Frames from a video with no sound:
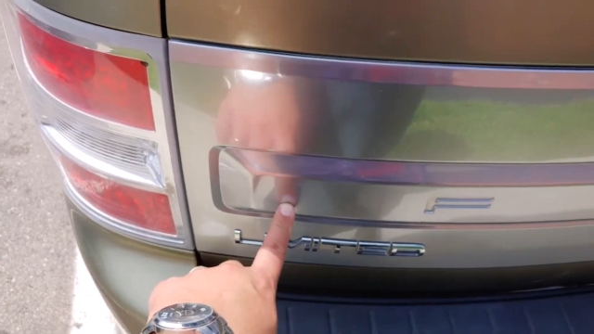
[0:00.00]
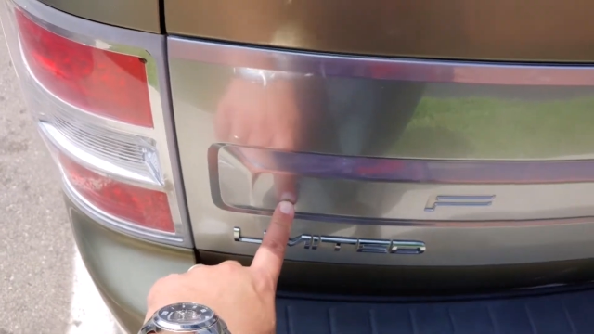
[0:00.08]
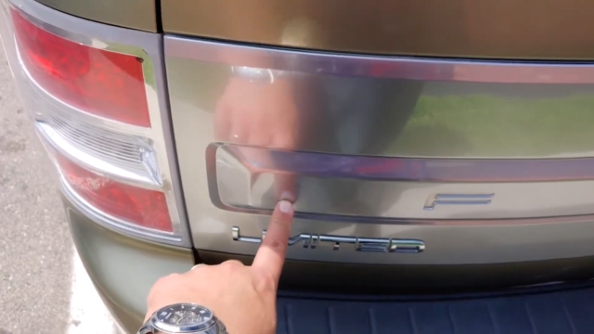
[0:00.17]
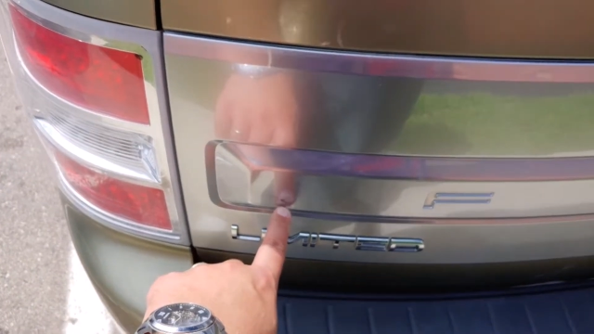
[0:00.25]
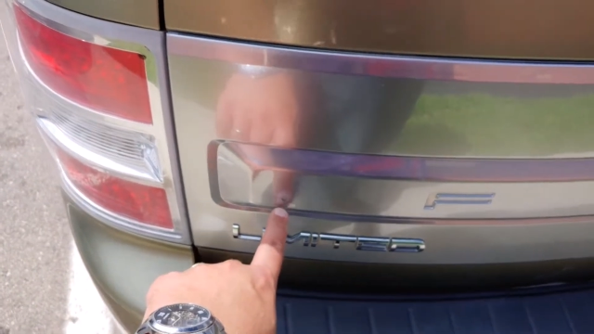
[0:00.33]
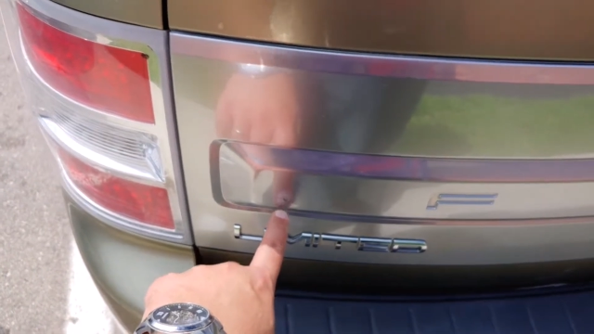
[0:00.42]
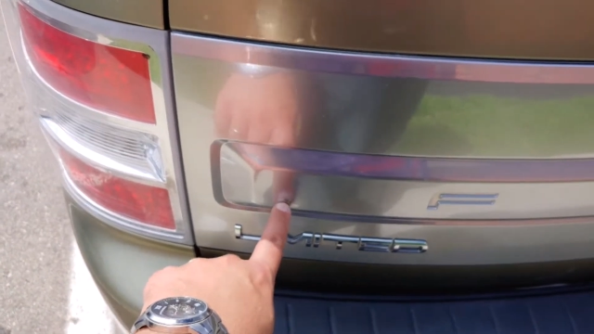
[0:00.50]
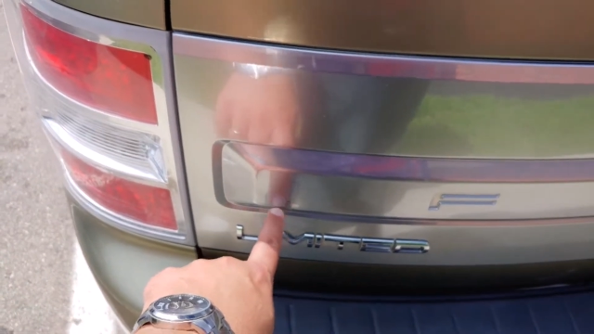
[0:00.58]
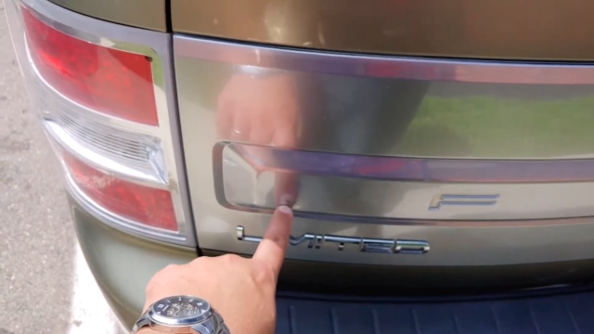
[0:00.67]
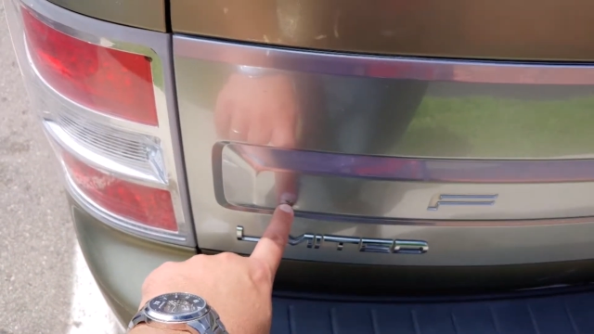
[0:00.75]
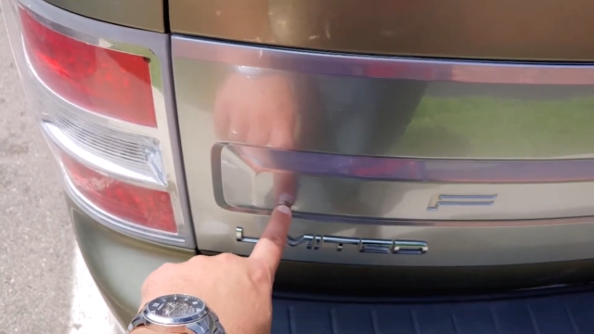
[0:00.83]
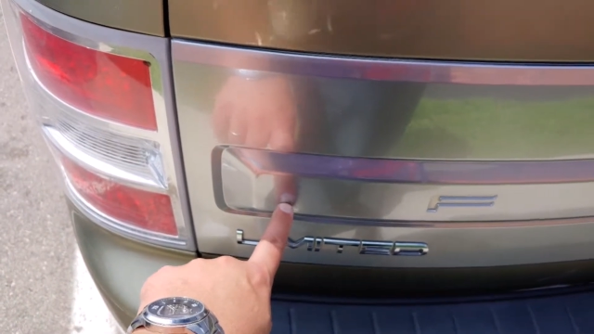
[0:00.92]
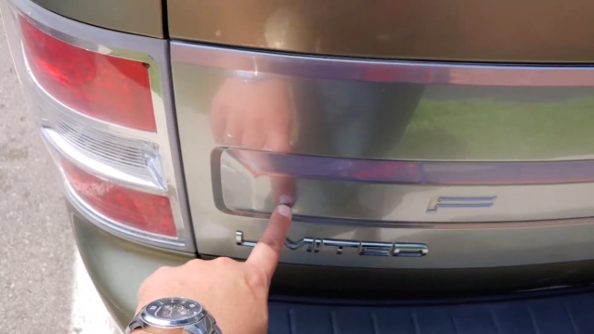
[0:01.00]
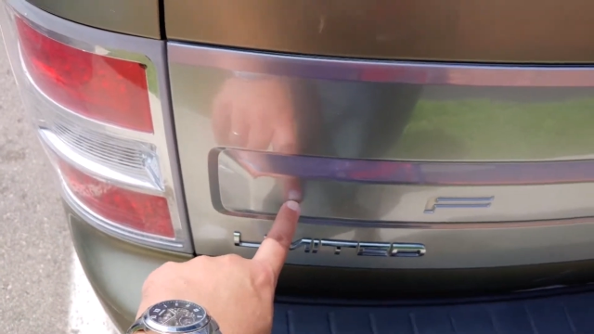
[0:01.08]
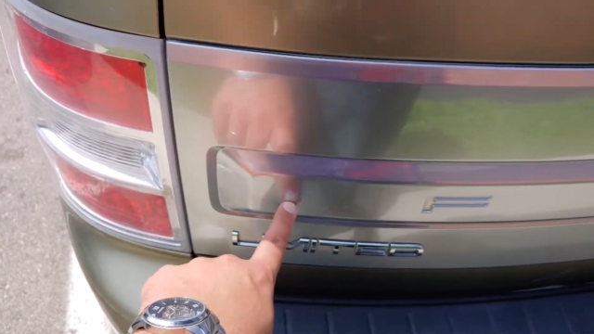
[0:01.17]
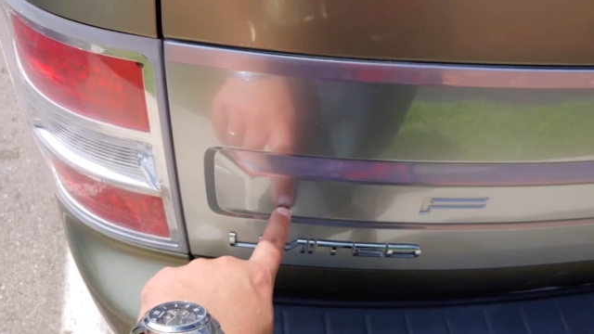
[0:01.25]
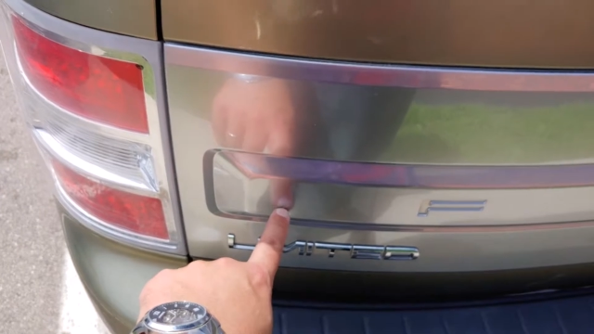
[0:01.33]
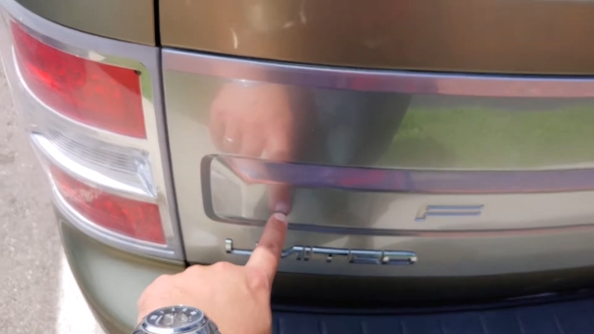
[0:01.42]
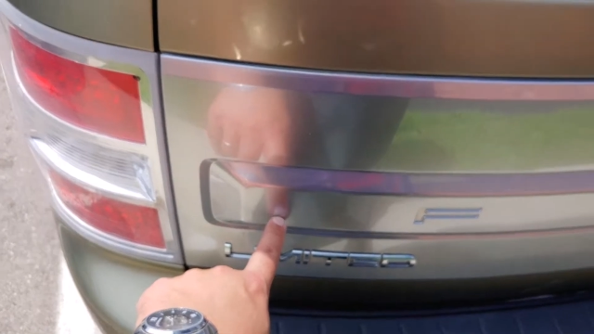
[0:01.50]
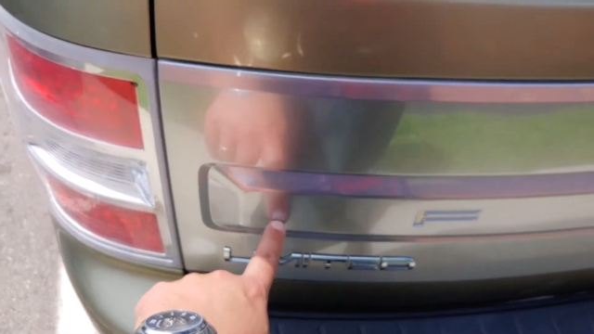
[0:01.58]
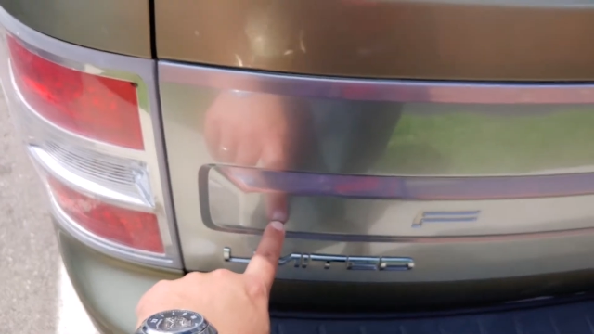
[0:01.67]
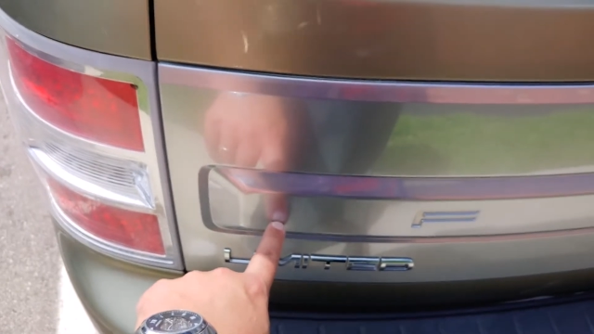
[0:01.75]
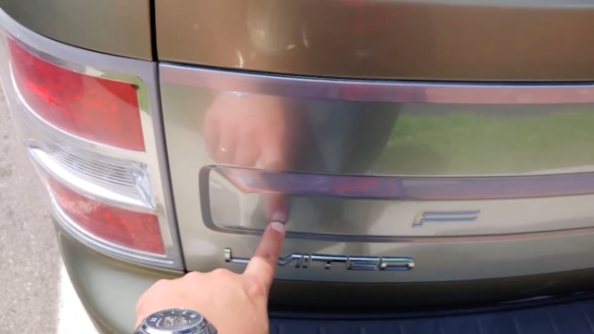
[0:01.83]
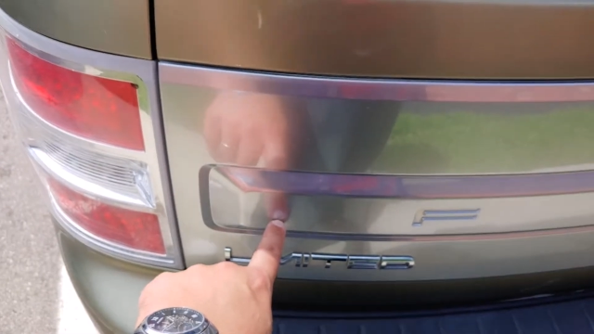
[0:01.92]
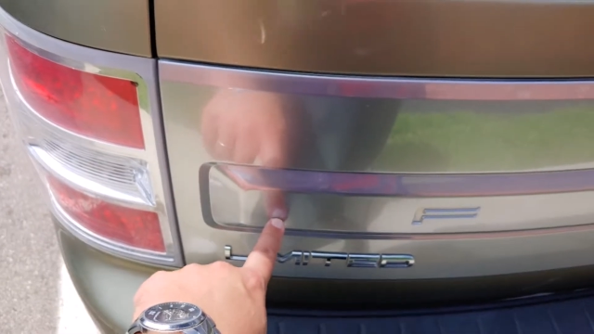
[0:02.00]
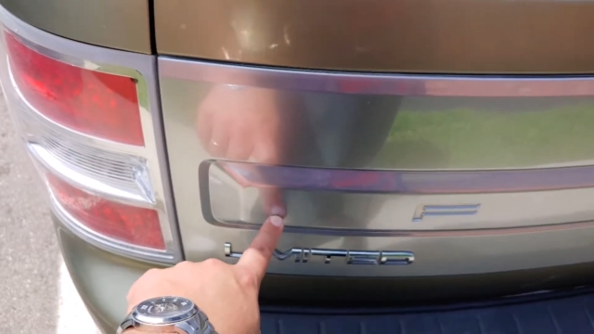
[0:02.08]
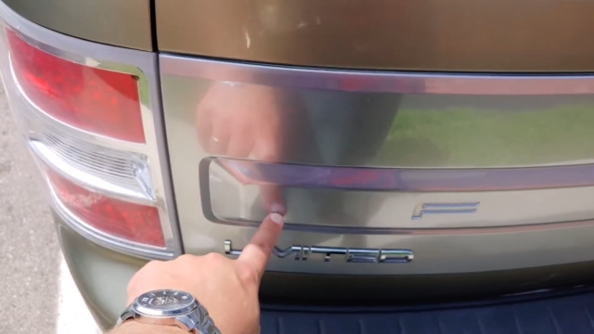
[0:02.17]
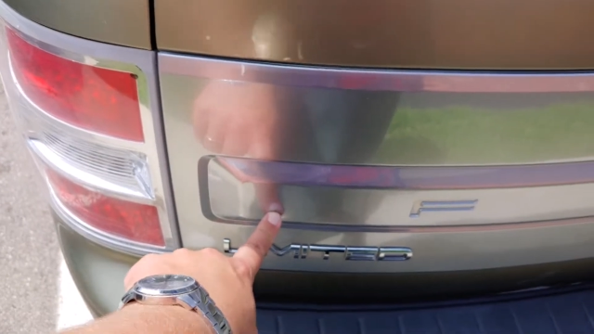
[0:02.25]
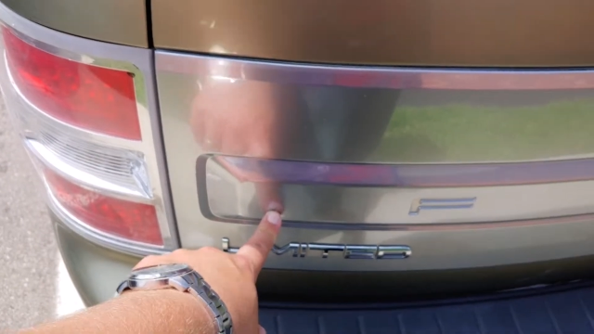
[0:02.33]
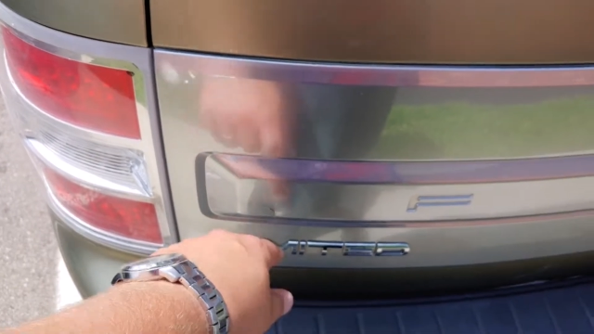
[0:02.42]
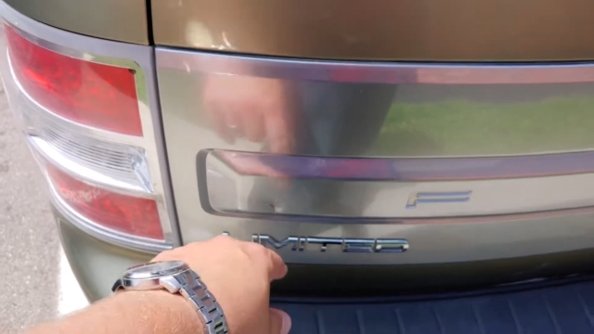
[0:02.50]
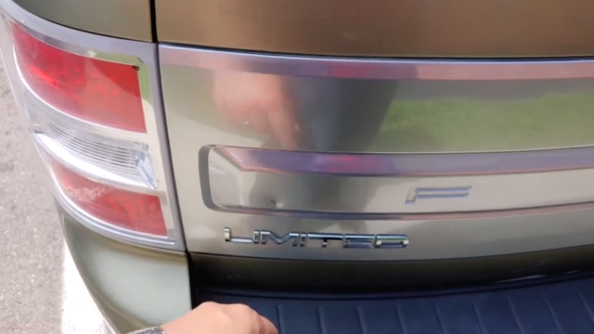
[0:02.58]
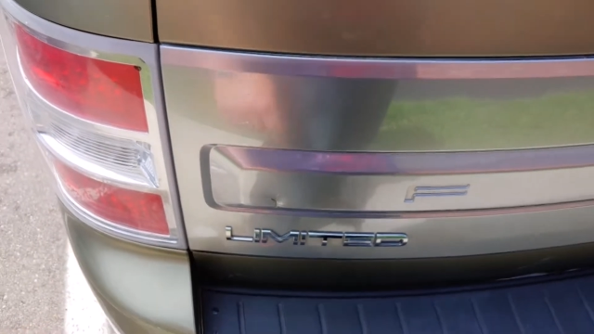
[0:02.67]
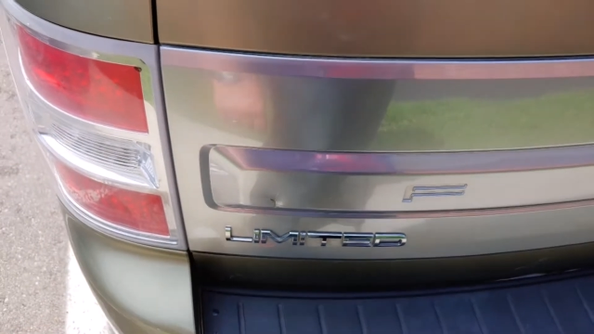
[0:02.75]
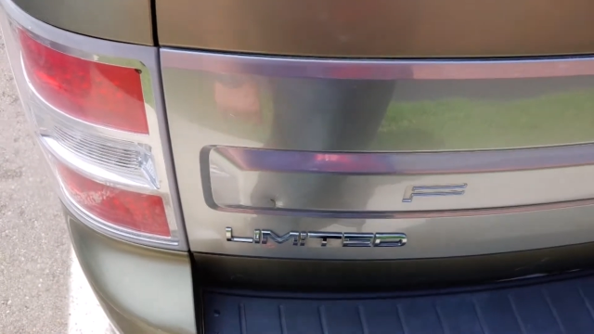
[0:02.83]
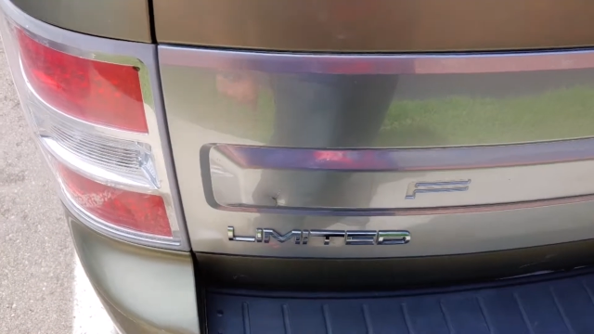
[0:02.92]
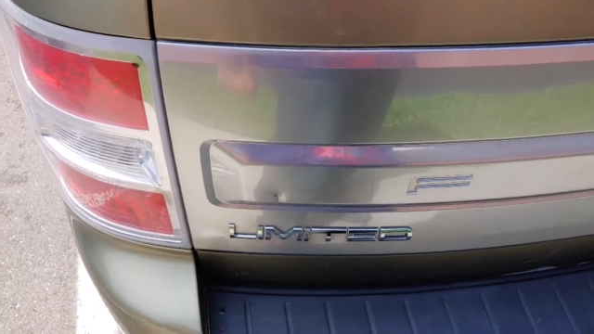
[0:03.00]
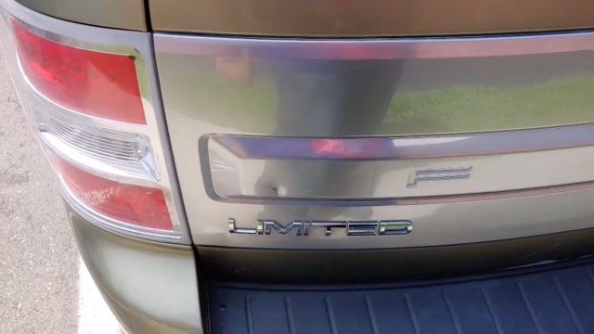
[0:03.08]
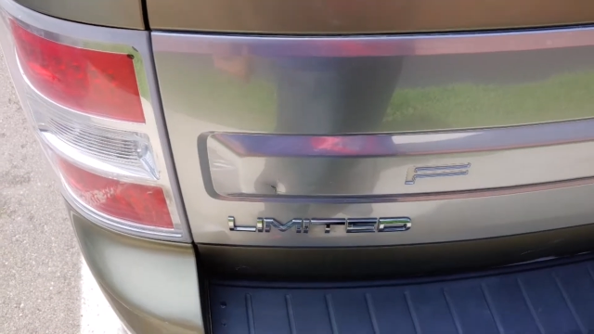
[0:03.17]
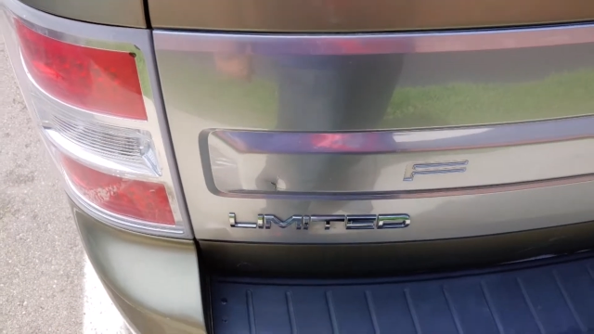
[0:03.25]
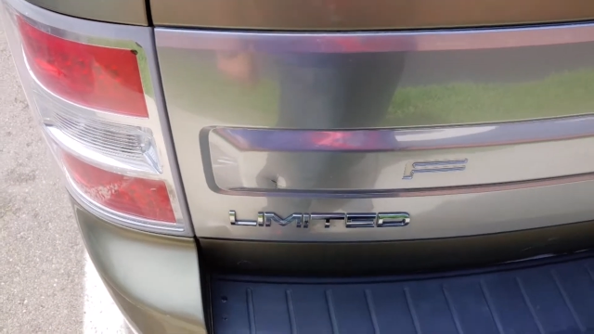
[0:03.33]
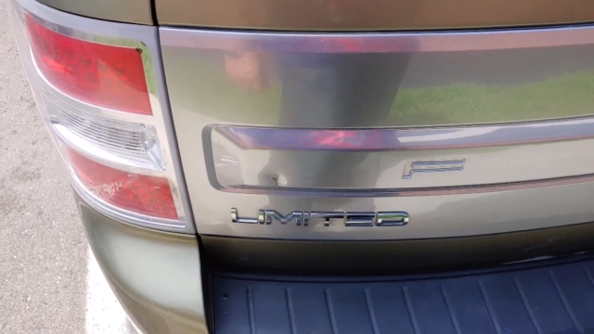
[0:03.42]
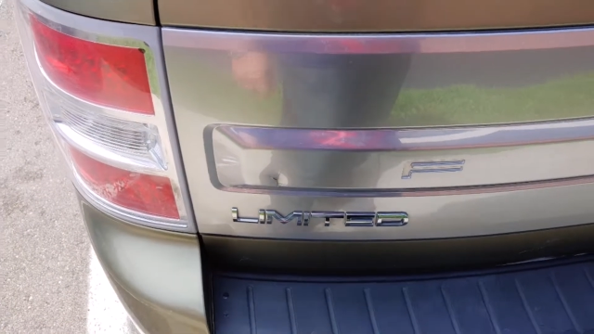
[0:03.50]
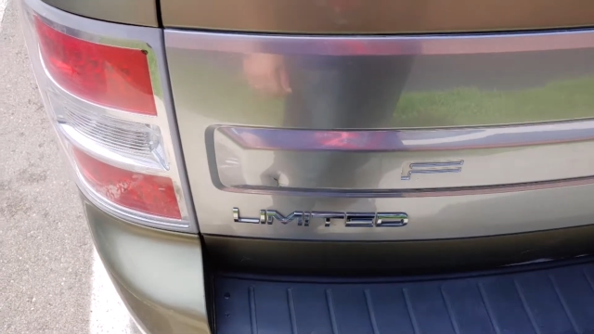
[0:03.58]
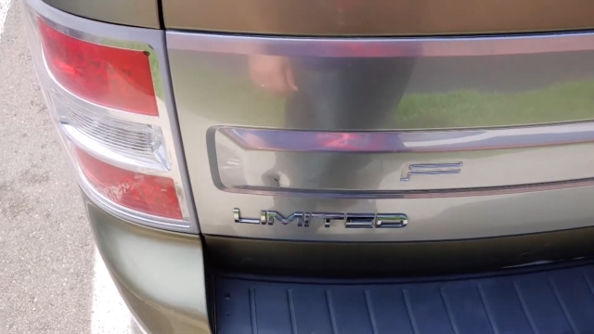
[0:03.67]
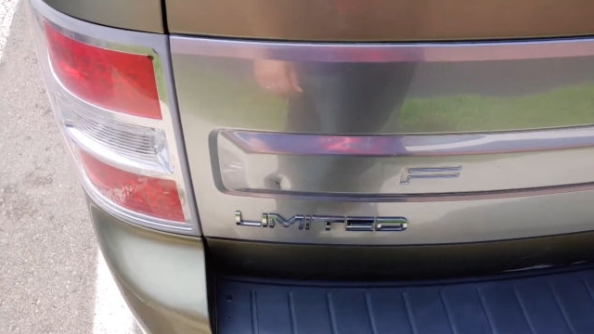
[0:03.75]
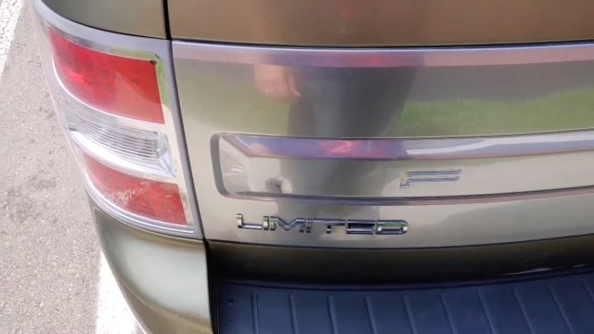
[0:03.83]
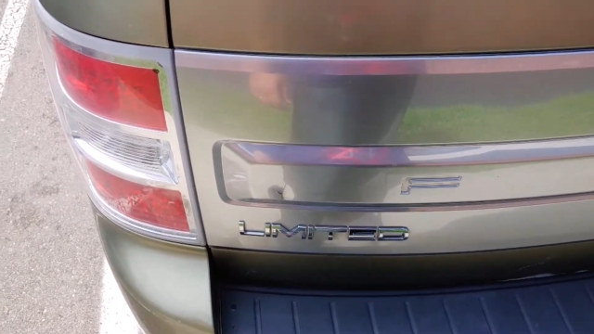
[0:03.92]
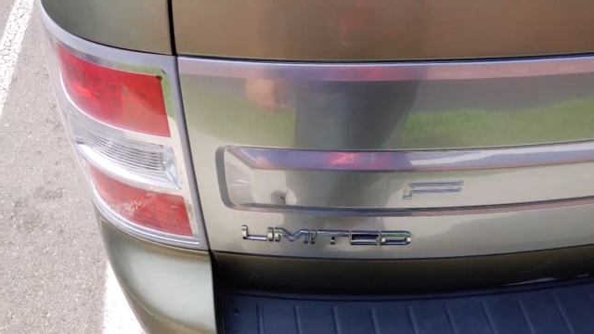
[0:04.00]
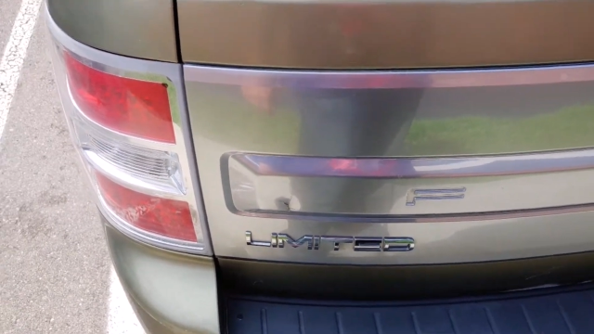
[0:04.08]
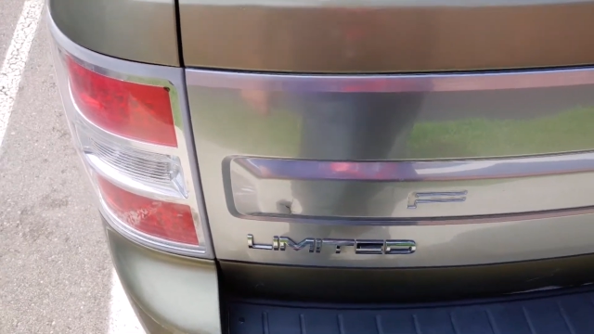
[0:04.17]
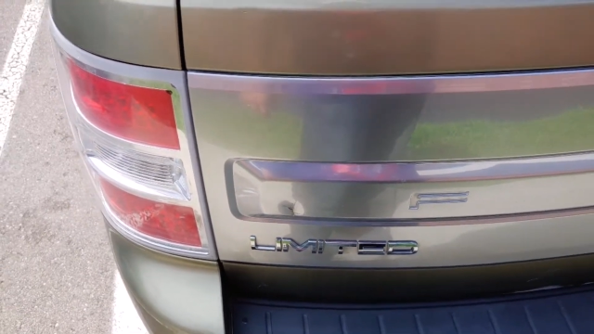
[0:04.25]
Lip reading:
[unreadable: no face in view]